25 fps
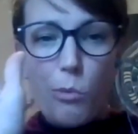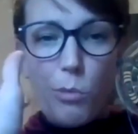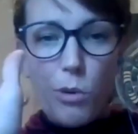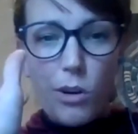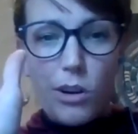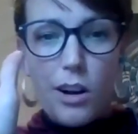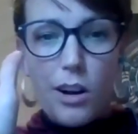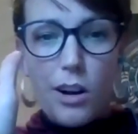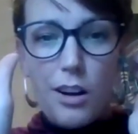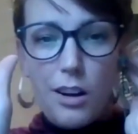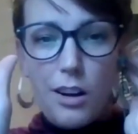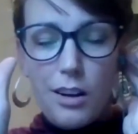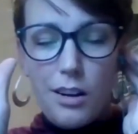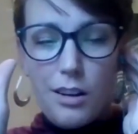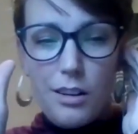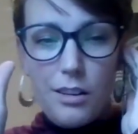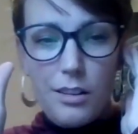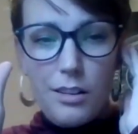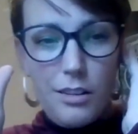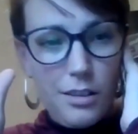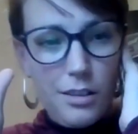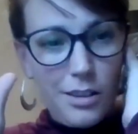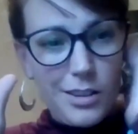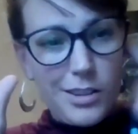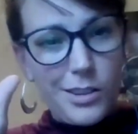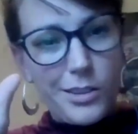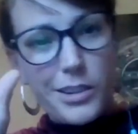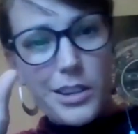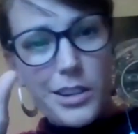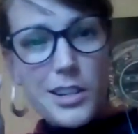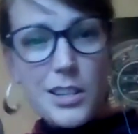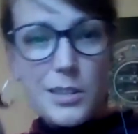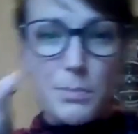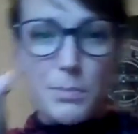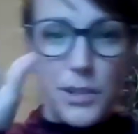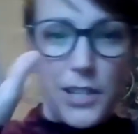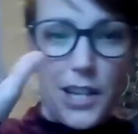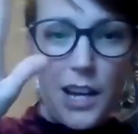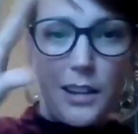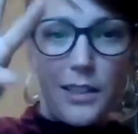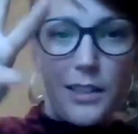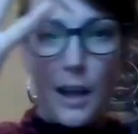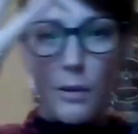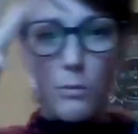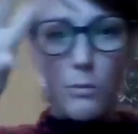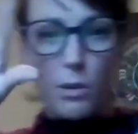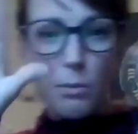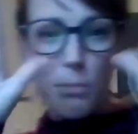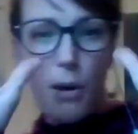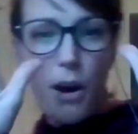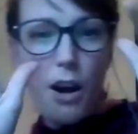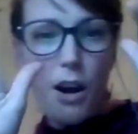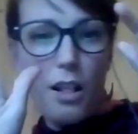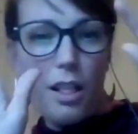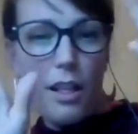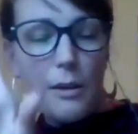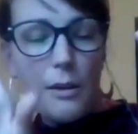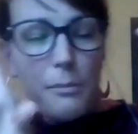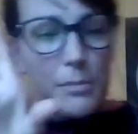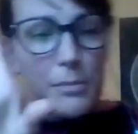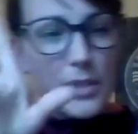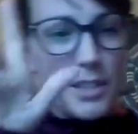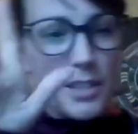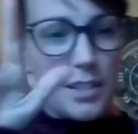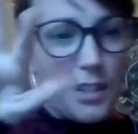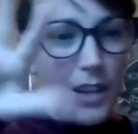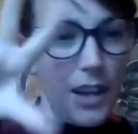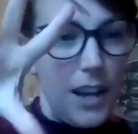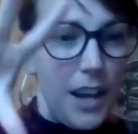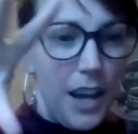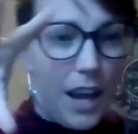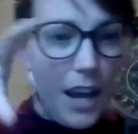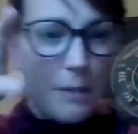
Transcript: We're all going to just pretend that we're polyps,